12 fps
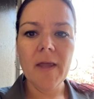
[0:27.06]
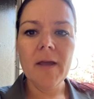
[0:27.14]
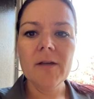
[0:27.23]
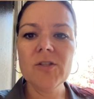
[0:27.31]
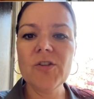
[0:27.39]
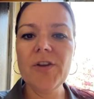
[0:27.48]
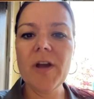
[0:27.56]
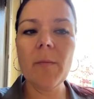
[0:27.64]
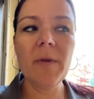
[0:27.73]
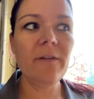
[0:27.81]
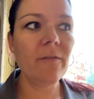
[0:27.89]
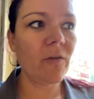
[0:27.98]
So you come
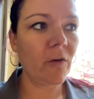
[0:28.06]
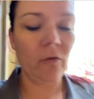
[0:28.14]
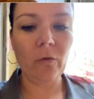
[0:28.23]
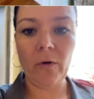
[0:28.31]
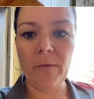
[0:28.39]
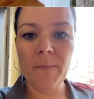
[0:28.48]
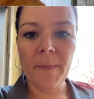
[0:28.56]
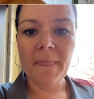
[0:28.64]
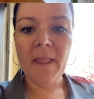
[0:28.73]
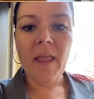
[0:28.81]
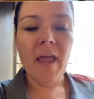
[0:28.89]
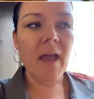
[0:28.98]
in the front door
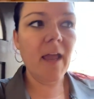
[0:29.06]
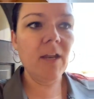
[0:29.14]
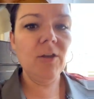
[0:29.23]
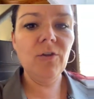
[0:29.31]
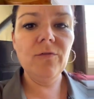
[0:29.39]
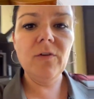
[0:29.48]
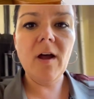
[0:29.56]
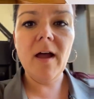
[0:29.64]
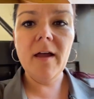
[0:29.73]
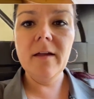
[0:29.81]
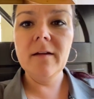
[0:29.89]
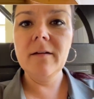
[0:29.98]
and you've
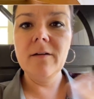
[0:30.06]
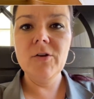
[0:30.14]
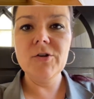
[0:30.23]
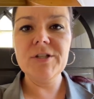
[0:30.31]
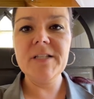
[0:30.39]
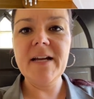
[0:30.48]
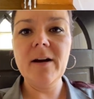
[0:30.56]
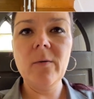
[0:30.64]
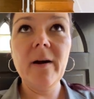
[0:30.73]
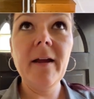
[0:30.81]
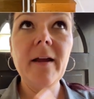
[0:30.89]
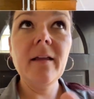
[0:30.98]
got your
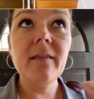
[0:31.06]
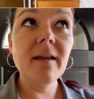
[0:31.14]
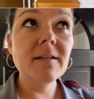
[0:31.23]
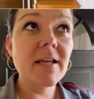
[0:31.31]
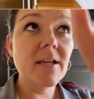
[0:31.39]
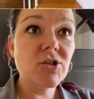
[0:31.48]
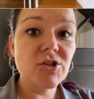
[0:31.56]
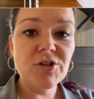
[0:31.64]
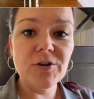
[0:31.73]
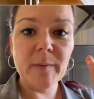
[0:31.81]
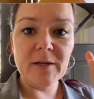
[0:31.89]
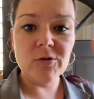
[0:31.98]
stairway that takes you to
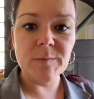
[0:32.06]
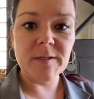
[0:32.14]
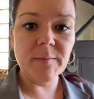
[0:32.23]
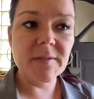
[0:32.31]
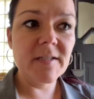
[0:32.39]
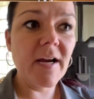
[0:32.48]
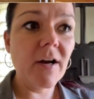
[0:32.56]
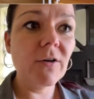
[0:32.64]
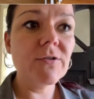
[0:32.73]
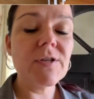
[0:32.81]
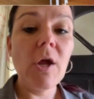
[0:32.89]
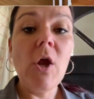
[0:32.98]
your bedrooms
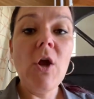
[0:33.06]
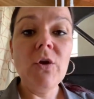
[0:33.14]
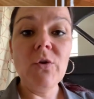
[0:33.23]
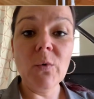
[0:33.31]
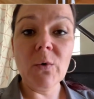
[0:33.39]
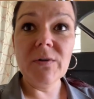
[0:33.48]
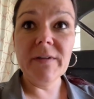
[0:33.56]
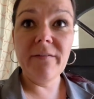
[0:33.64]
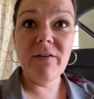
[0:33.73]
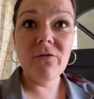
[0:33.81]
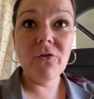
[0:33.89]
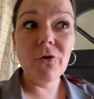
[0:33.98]
upstairs, your
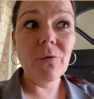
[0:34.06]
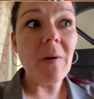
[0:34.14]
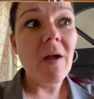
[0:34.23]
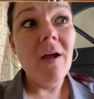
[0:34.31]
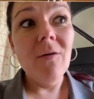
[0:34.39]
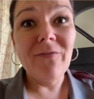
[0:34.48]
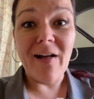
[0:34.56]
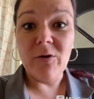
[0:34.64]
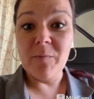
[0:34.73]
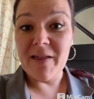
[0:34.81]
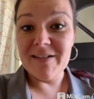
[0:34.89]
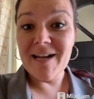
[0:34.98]
living room, followed
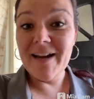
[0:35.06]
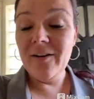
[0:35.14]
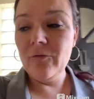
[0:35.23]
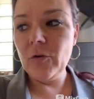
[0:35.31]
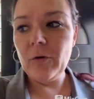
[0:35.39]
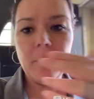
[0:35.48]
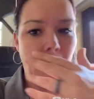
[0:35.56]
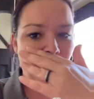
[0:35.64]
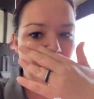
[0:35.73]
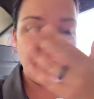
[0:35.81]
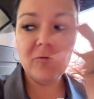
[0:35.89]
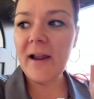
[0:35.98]
by the dining room.
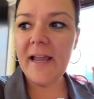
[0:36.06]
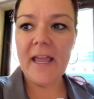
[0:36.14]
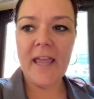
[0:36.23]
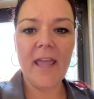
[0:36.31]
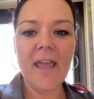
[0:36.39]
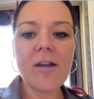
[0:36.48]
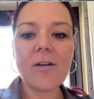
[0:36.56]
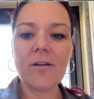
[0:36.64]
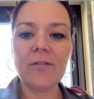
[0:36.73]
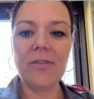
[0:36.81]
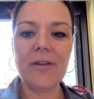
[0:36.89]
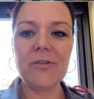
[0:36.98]
But right
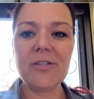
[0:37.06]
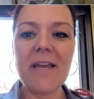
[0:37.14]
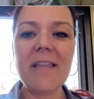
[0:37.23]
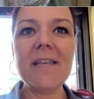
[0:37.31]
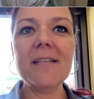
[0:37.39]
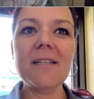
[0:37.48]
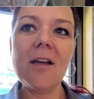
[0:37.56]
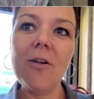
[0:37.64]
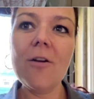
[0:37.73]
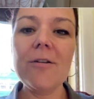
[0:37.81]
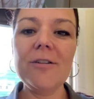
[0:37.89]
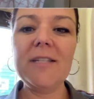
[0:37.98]
here, there's like this
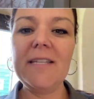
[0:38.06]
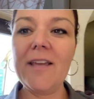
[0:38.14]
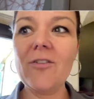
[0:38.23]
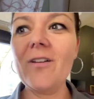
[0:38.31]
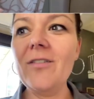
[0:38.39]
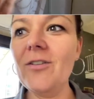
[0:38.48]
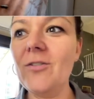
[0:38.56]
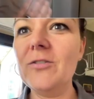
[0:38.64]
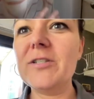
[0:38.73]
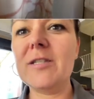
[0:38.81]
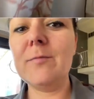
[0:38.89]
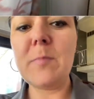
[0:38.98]
other secret little
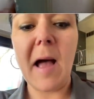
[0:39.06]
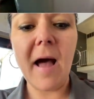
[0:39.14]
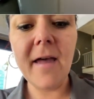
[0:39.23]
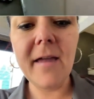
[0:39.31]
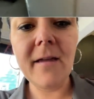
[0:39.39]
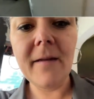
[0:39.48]
spot.